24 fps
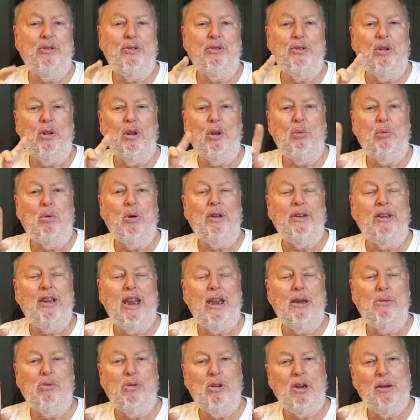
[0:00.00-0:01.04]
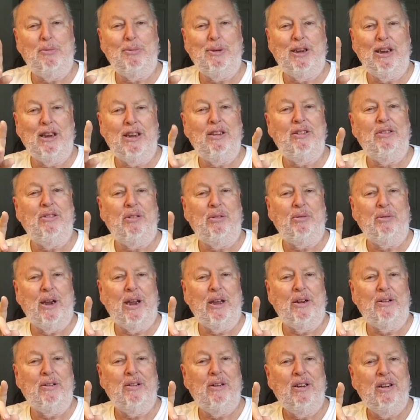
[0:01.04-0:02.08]
there's only one cable coming into the
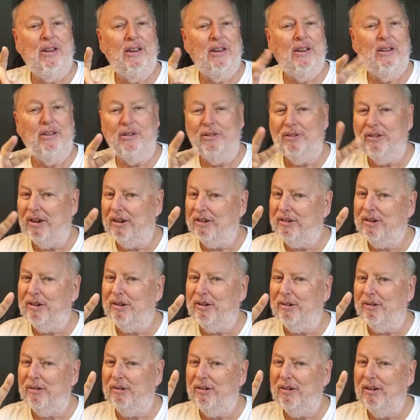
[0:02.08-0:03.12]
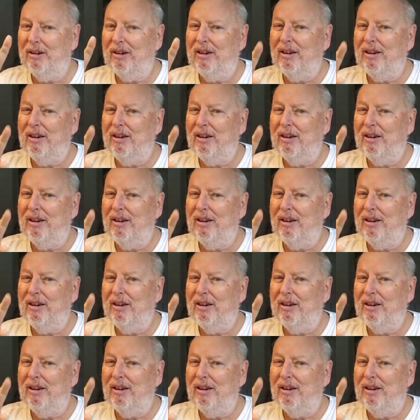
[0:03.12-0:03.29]
router. There's not two.